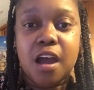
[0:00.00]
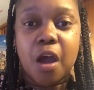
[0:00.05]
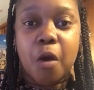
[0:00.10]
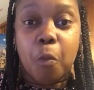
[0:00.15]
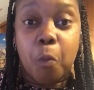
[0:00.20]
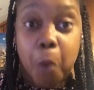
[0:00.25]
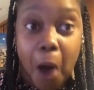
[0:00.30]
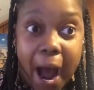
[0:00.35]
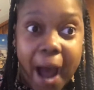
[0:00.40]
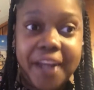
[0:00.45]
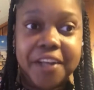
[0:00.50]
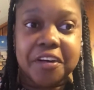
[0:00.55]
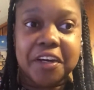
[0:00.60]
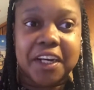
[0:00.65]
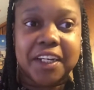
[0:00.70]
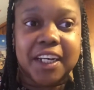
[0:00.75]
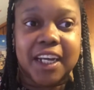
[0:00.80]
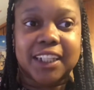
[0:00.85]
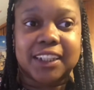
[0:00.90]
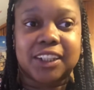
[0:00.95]
While you're in
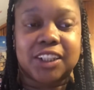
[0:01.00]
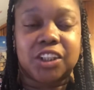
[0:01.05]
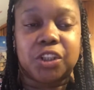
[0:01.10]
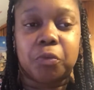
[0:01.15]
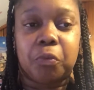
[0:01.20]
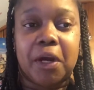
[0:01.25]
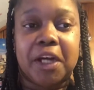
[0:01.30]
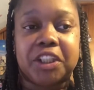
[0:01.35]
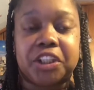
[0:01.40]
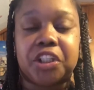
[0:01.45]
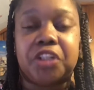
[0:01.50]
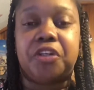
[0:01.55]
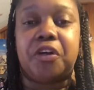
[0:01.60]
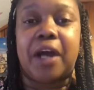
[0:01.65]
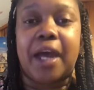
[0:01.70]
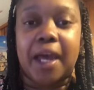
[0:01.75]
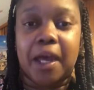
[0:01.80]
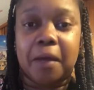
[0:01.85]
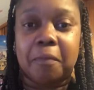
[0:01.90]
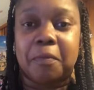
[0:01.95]
this situation, you're
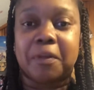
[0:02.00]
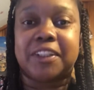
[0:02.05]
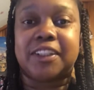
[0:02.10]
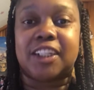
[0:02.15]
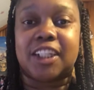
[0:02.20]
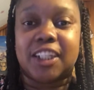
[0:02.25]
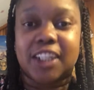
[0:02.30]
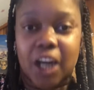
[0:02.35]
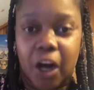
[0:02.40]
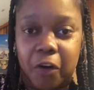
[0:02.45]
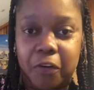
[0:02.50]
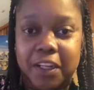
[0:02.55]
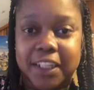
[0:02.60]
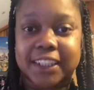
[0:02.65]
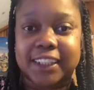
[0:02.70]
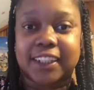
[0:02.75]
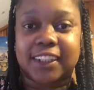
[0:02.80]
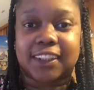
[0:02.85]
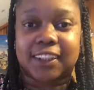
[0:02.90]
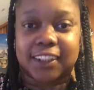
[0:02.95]
able to notice
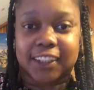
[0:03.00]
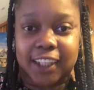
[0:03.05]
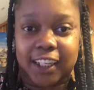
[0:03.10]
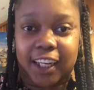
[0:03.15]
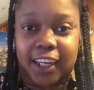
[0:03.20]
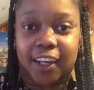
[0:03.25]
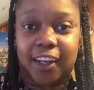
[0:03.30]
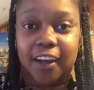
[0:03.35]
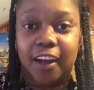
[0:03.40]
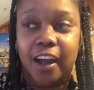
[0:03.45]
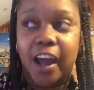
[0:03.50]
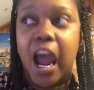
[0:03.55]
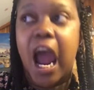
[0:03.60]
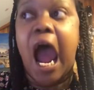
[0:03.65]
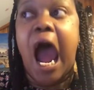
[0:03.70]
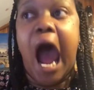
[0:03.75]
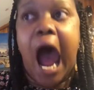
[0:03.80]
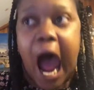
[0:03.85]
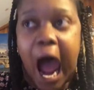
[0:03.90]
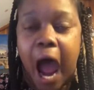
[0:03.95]
and see
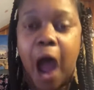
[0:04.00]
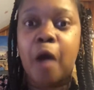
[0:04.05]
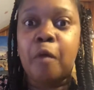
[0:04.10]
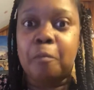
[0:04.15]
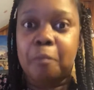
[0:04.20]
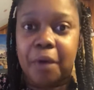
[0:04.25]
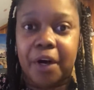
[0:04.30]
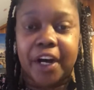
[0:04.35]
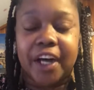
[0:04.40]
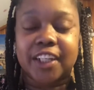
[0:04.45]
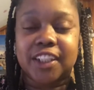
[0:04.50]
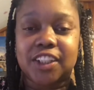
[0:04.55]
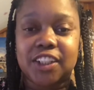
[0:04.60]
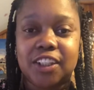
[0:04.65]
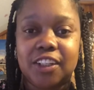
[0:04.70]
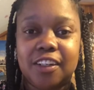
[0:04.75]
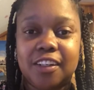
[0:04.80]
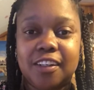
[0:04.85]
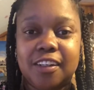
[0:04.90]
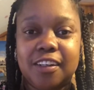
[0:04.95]
how much
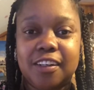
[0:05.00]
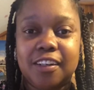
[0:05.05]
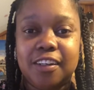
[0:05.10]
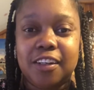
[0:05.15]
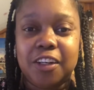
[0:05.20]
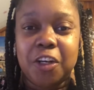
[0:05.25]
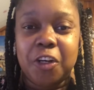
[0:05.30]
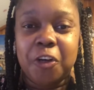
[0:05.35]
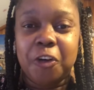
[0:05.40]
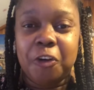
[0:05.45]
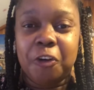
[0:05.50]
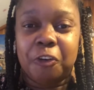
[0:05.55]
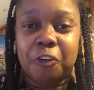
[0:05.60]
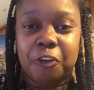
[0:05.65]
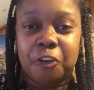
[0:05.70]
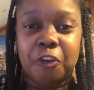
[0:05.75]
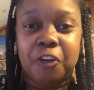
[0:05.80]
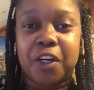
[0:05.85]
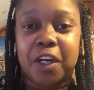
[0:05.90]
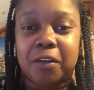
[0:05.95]

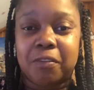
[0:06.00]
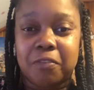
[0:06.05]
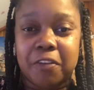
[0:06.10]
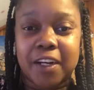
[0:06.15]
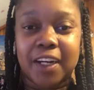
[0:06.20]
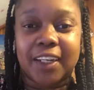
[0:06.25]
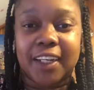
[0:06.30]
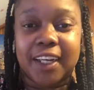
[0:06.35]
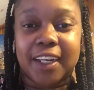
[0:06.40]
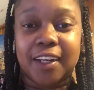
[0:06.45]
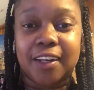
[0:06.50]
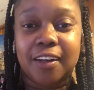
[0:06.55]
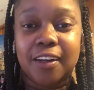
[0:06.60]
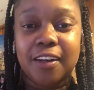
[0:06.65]
you can really